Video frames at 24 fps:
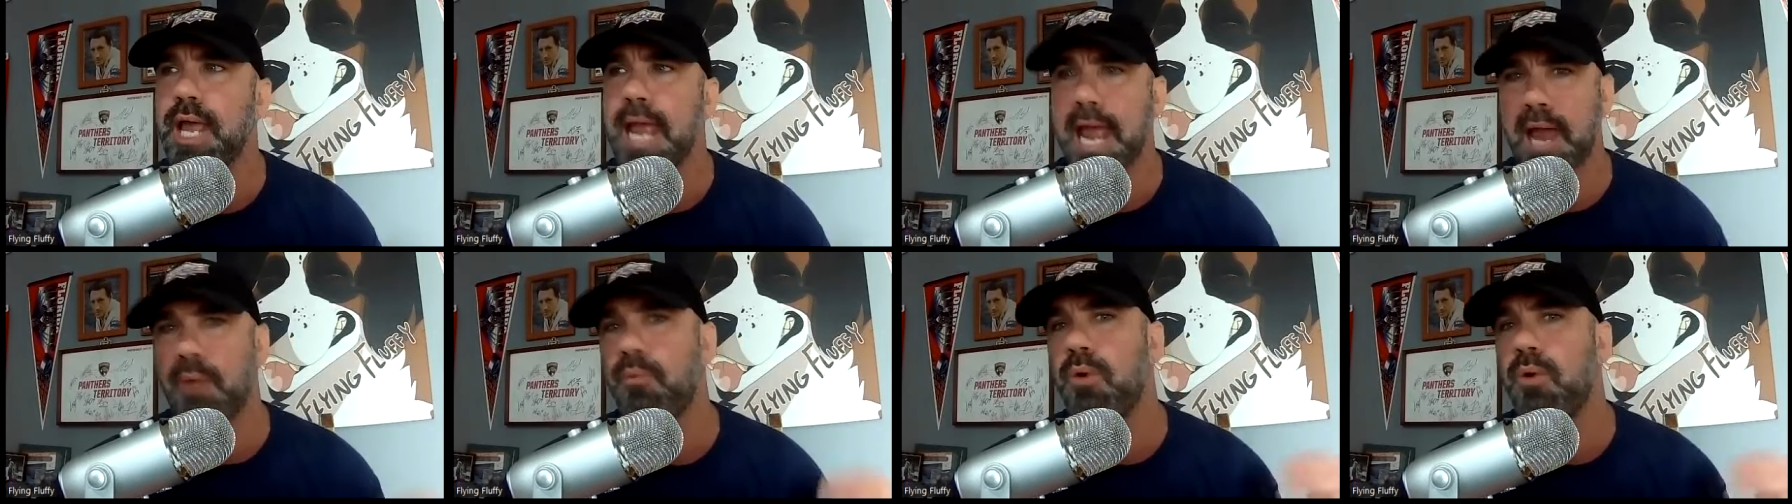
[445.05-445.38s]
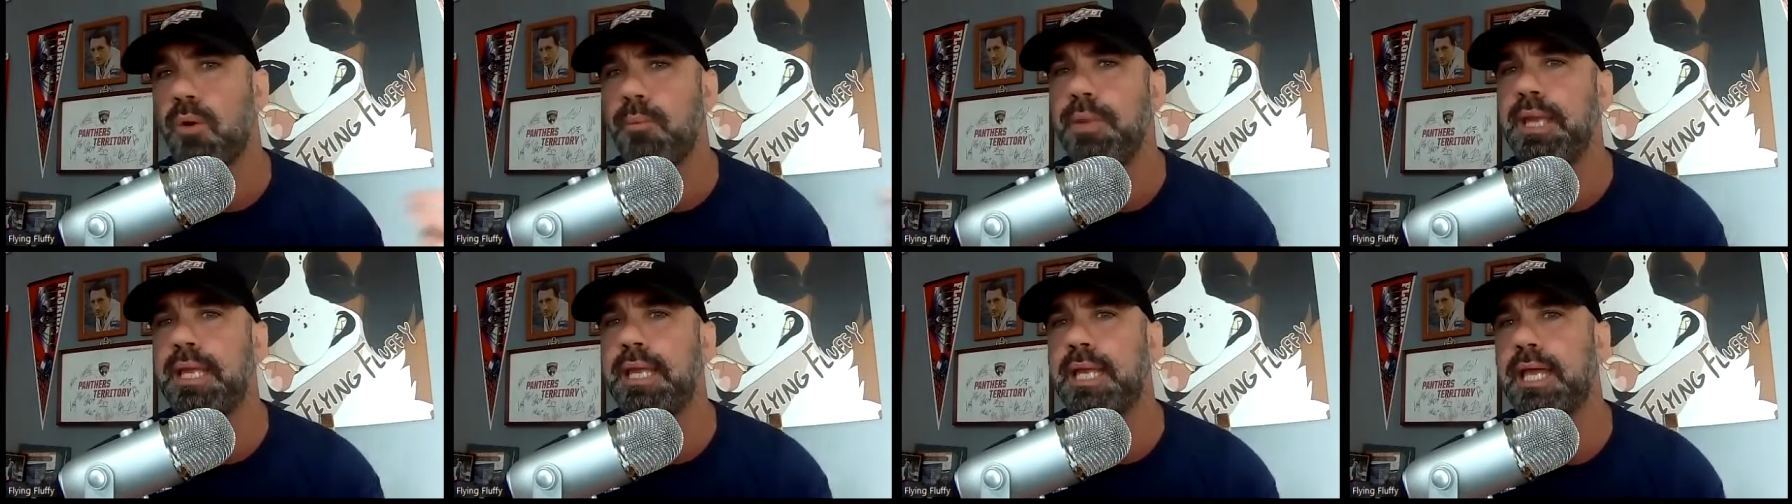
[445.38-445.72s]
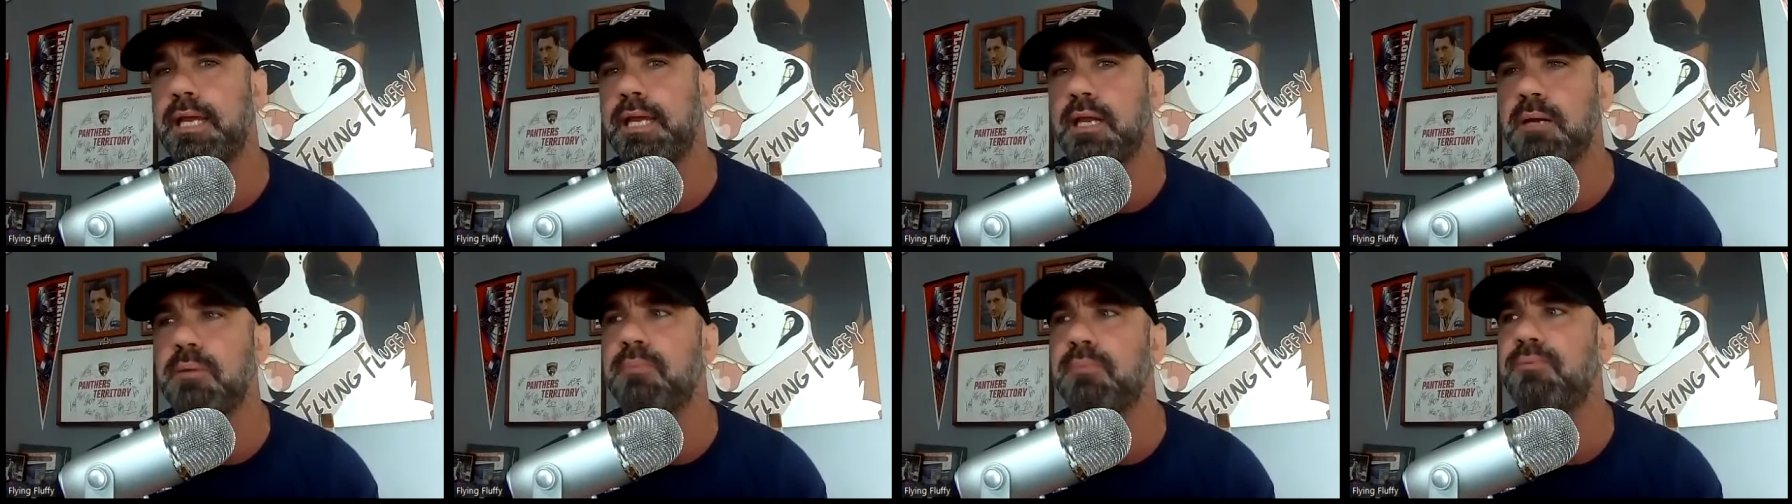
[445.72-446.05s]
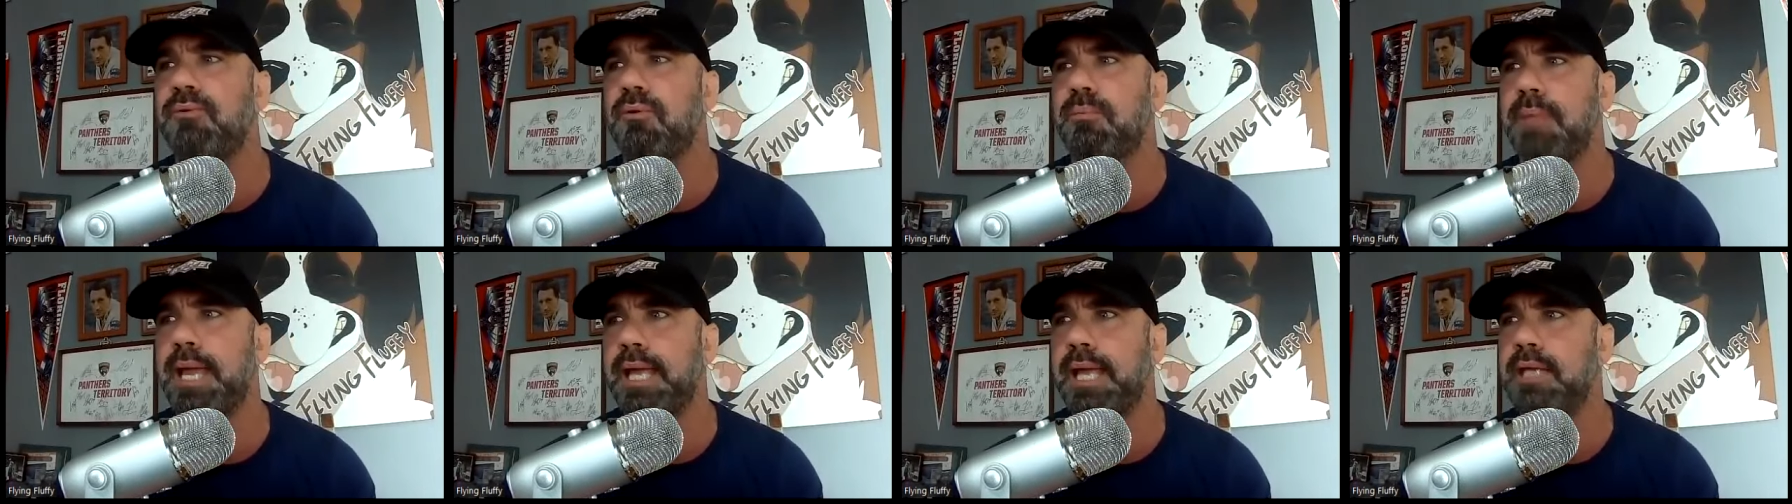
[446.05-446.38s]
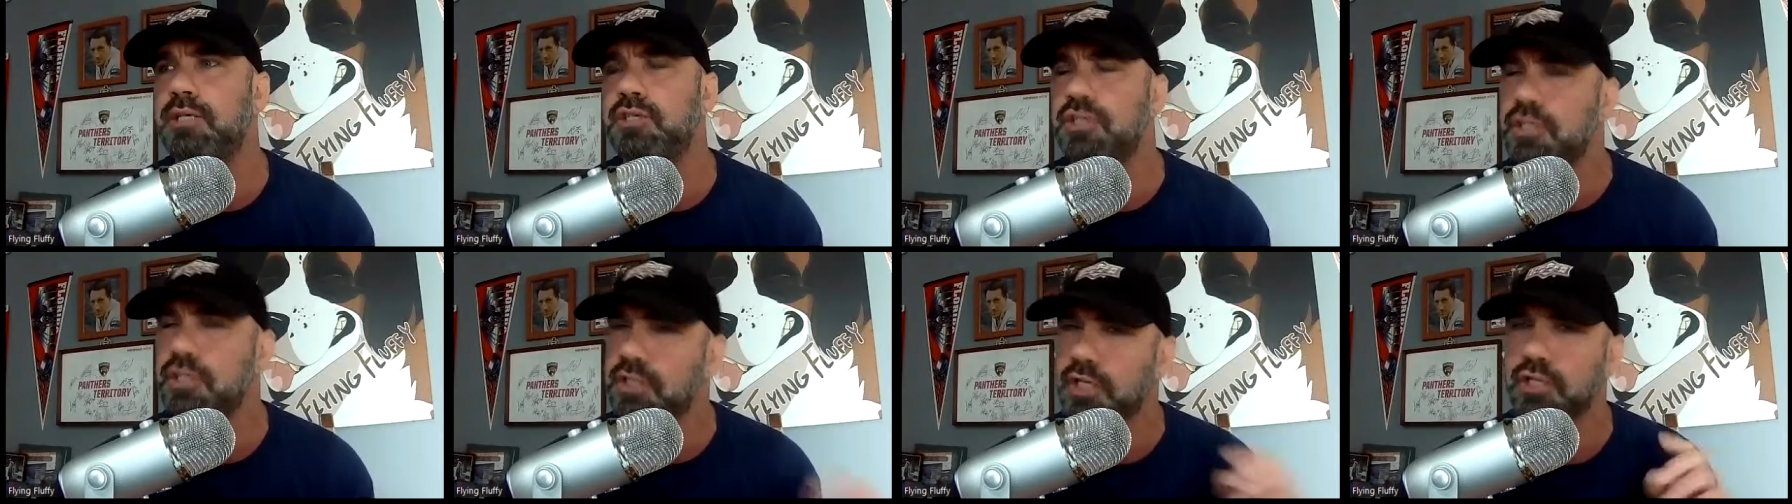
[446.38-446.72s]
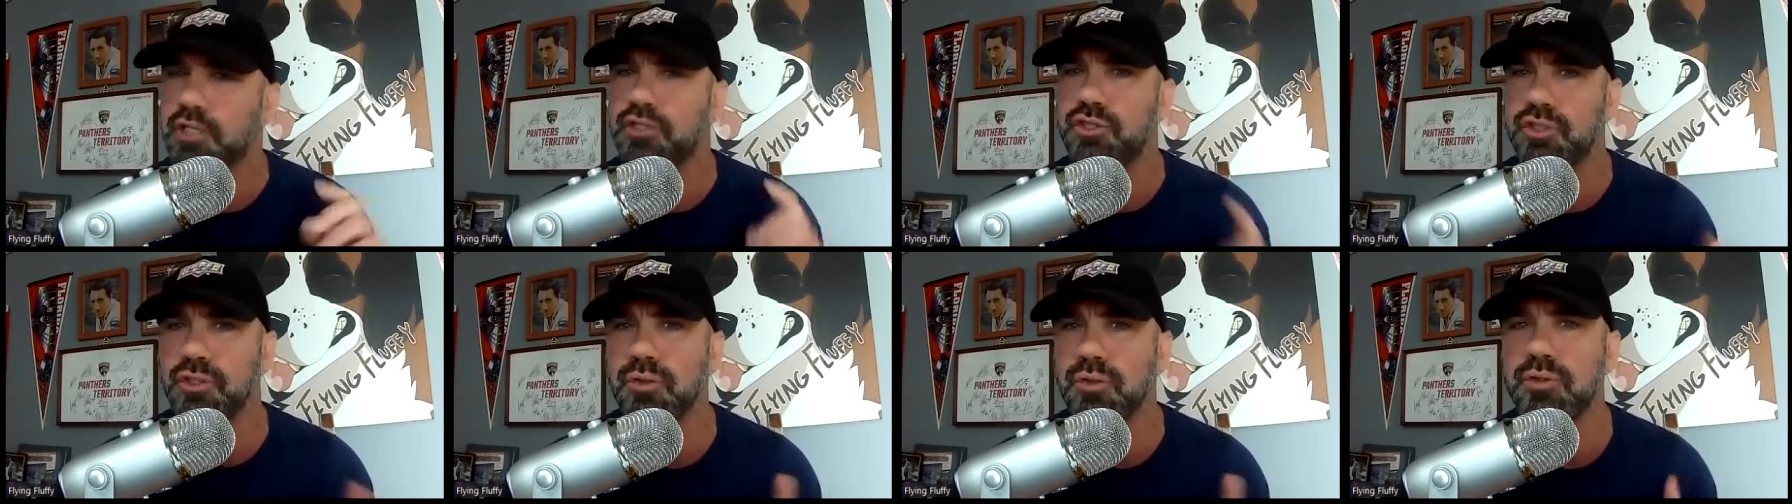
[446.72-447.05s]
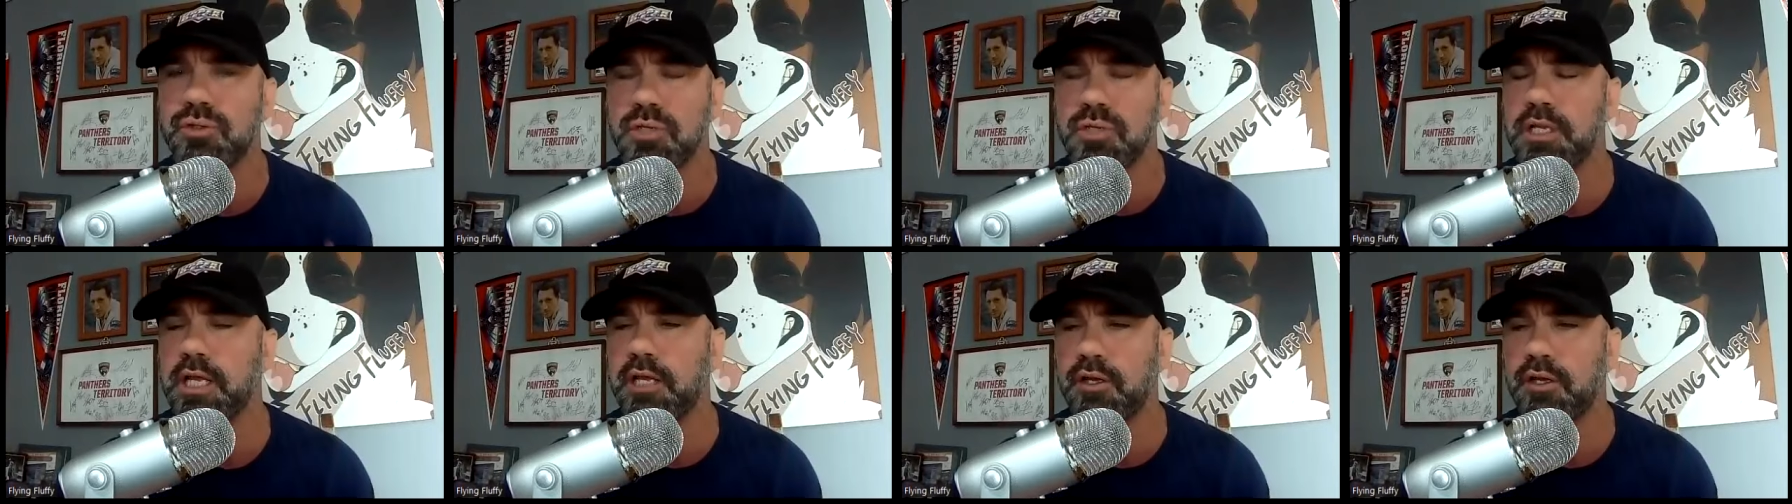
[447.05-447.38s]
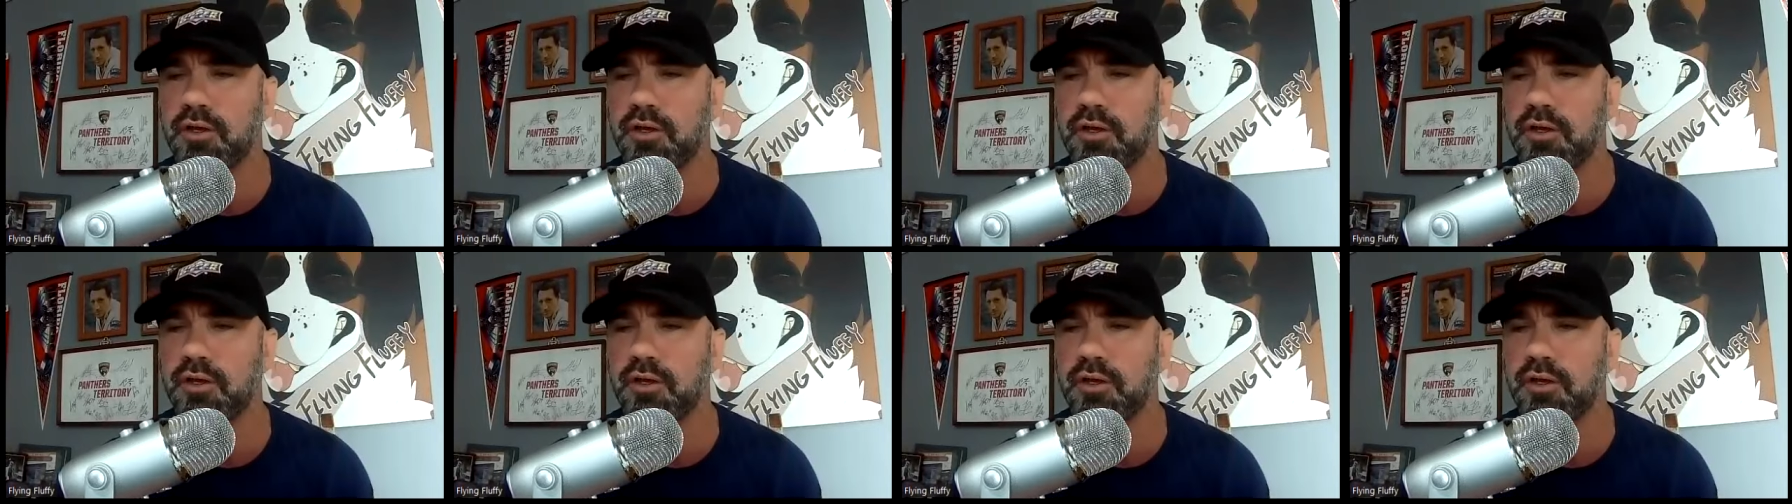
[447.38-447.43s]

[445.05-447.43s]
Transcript: And when we get information, it's usually